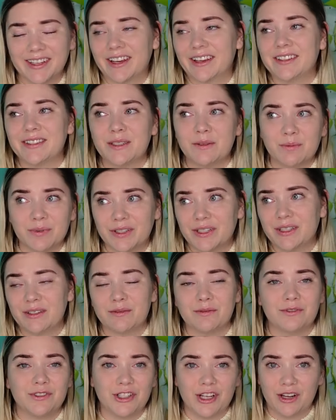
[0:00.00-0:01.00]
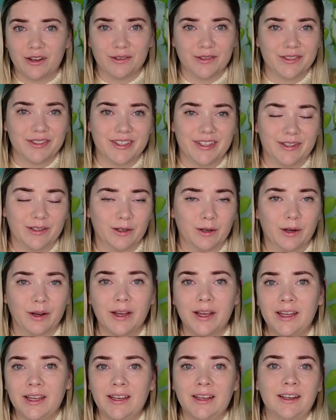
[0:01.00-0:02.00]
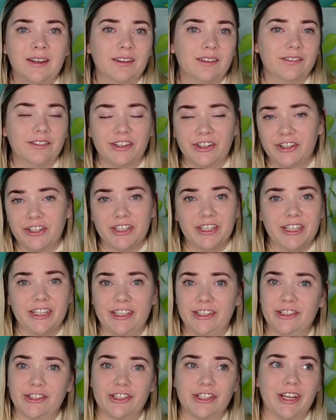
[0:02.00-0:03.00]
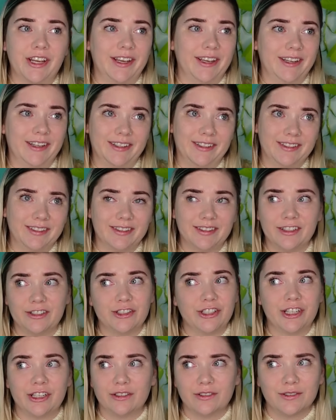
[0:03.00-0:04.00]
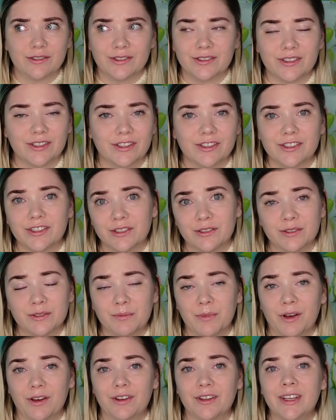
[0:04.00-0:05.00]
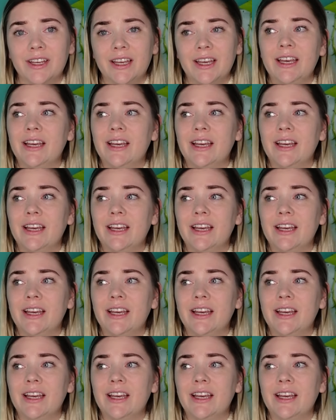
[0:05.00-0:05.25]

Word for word: I see plenty of channels that are very niched and their channels are so small.